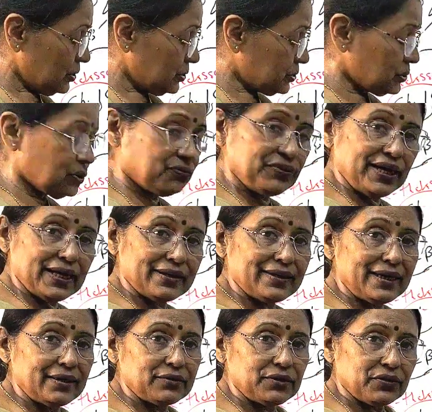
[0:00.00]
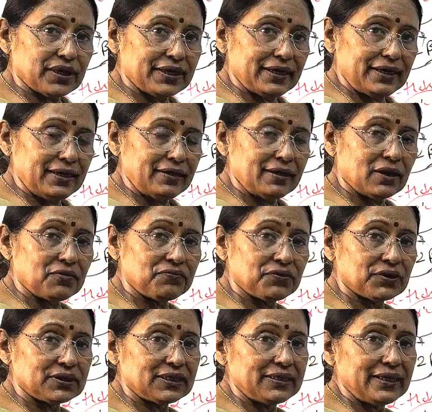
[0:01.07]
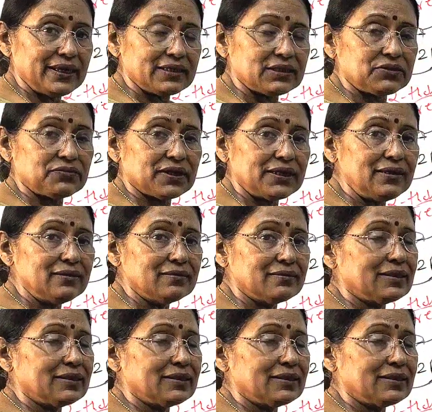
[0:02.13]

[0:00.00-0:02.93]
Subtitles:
So we are ready. You are ready now for the next one.